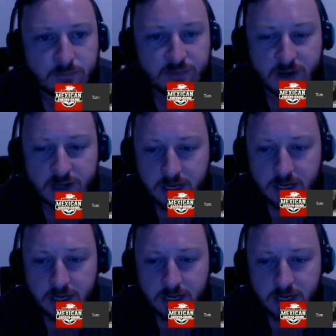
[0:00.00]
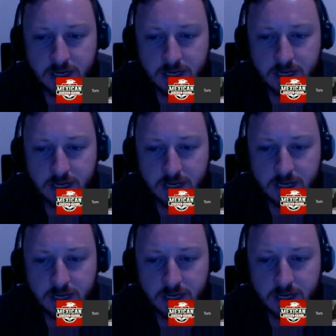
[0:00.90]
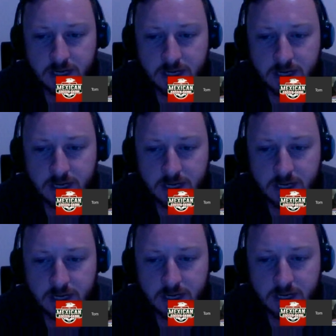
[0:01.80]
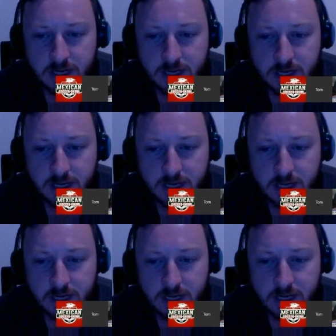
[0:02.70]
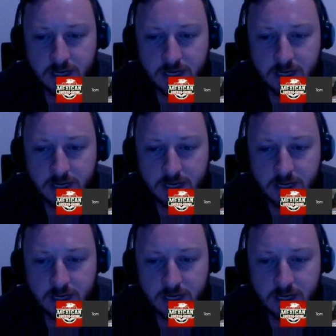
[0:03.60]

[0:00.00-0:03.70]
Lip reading: financially as well than going out and buying loads of foreign players.